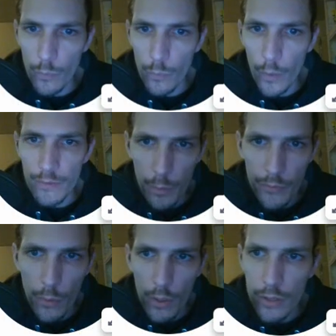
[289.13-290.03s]
Hero
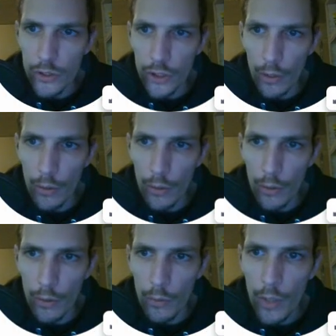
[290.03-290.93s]
before, so
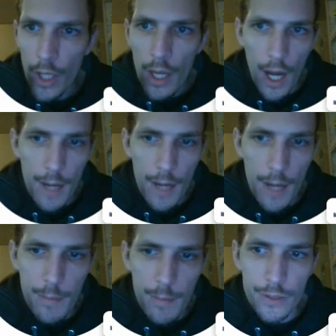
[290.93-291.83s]
I'm not
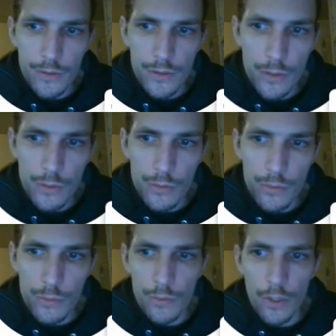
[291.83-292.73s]
going
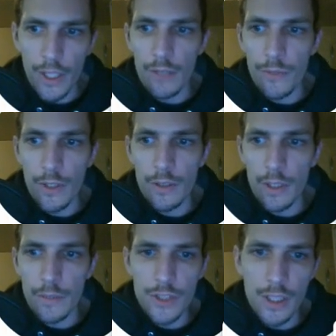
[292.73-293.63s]
to look any further.
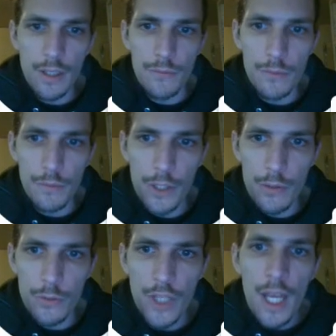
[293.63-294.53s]
I've seen enough
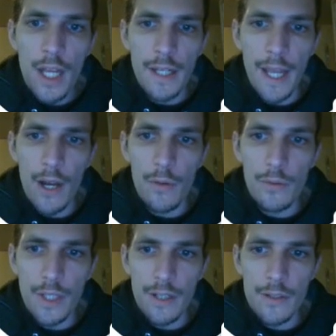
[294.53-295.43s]
reviews. Now,
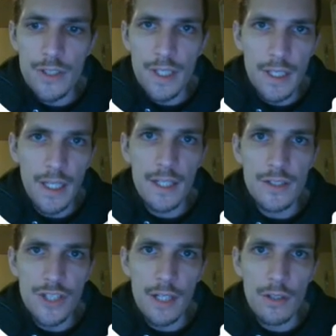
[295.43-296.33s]
here's the thing I can't
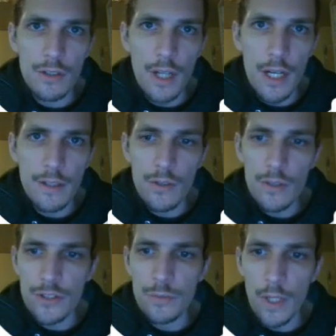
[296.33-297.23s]
stand online, though.
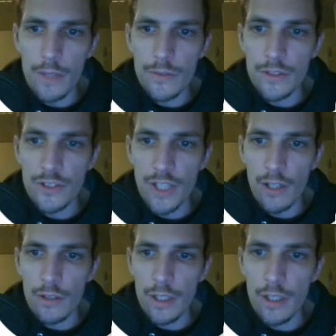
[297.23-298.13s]
This is what I was going to say
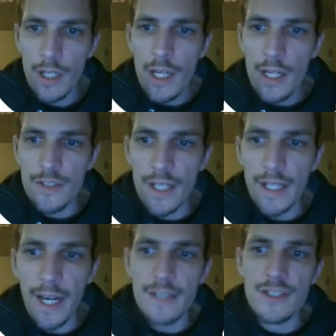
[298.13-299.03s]
earlier, is I
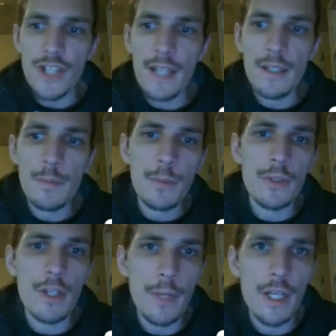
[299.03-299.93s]
can't stand the people
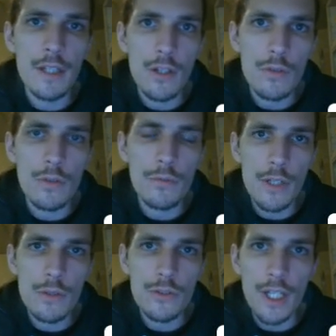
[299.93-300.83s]
that come in, they do
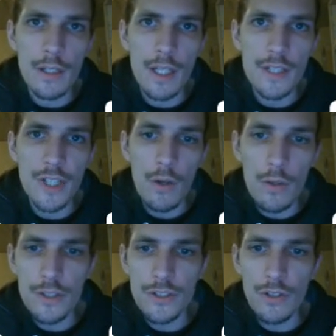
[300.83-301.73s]
reviews, and they say, oh,
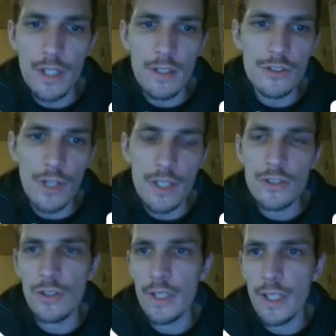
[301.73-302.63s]
this is great, just
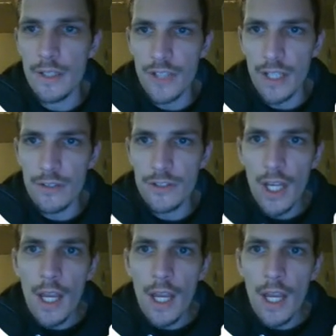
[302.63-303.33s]
so they can get sales.